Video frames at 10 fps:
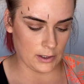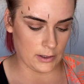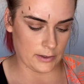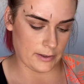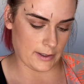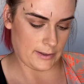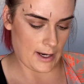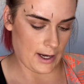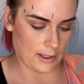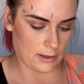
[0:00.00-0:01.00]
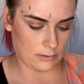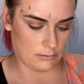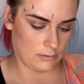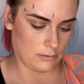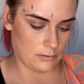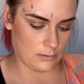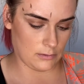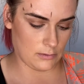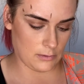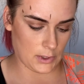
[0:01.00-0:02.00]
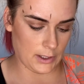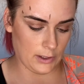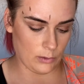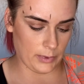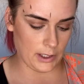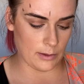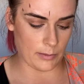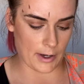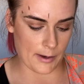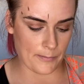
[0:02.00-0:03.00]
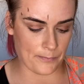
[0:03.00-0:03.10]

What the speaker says: So it does take a little bit, but